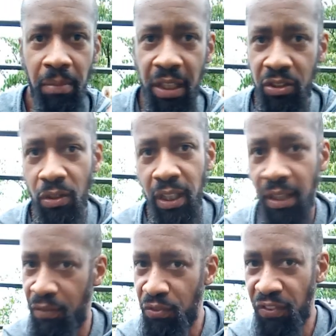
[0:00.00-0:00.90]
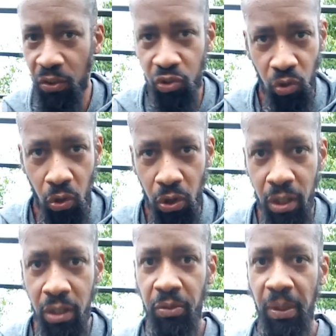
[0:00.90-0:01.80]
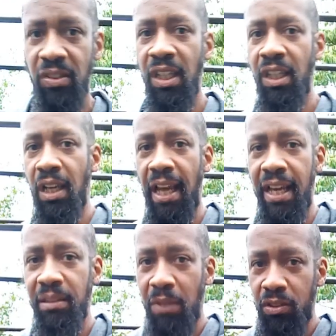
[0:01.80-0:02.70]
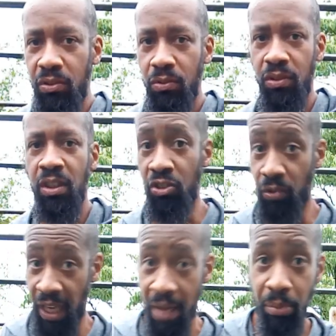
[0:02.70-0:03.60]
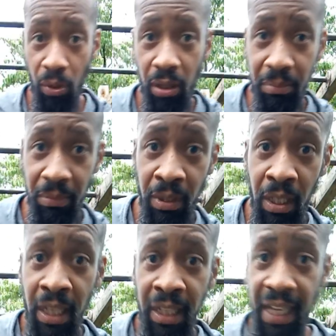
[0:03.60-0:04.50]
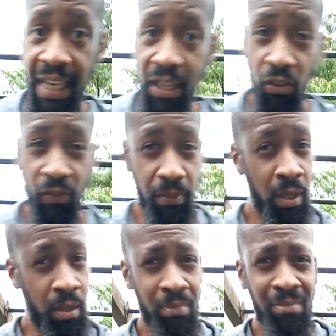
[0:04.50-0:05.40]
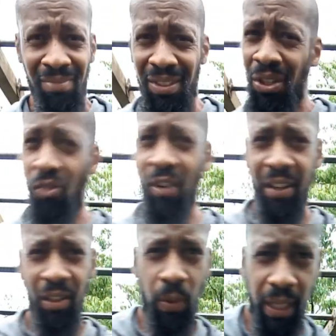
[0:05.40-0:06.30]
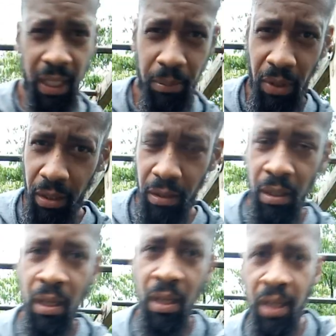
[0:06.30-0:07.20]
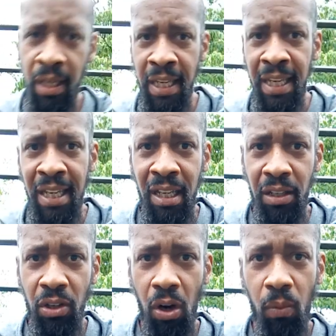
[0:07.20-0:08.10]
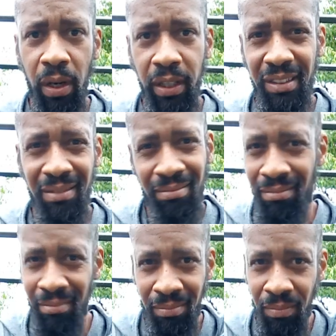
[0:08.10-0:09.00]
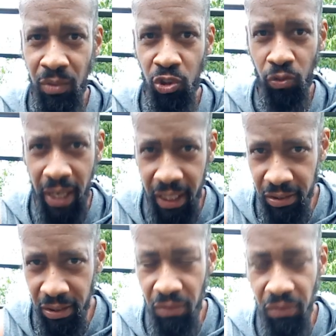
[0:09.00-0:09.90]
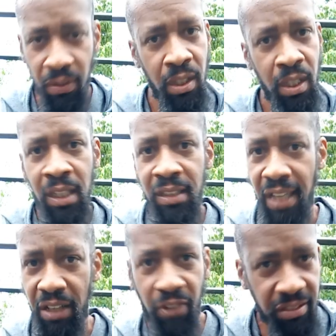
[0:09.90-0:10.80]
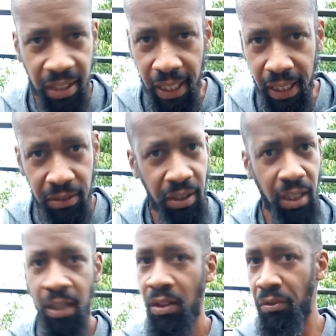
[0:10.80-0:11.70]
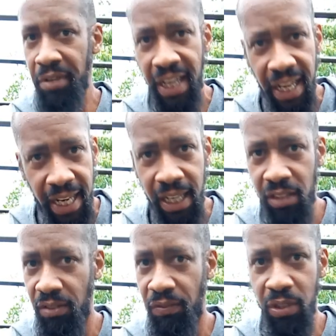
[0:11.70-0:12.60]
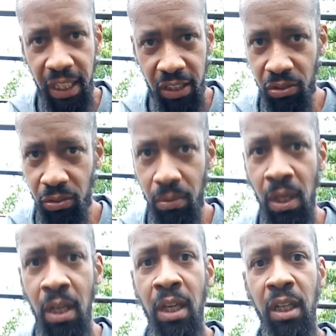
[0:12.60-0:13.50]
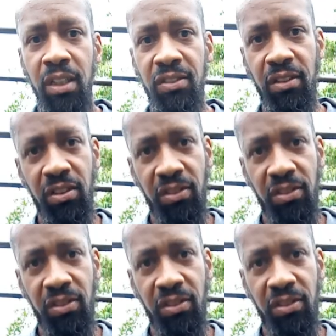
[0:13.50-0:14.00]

Make sure that if you feel sore, especially in your lat muscles, because you can pull them, they heal, rather quickly, but you don't want to strain yourself. Take rest days, 3 days if you need to, because